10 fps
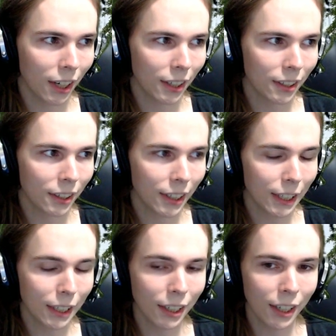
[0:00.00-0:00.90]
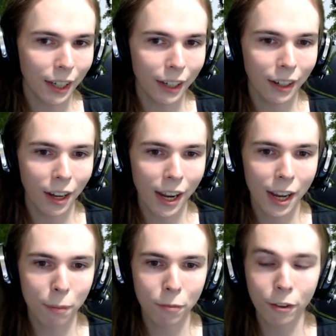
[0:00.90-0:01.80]
I
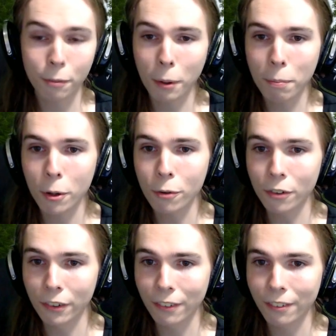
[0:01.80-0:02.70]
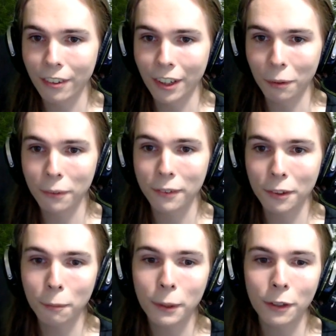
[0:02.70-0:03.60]
had just my potions, and I was a
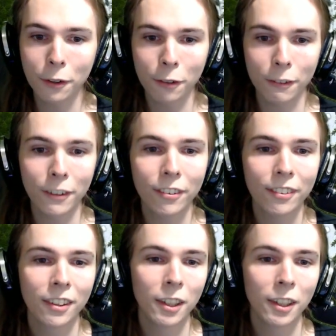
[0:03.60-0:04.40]
little bit nervous.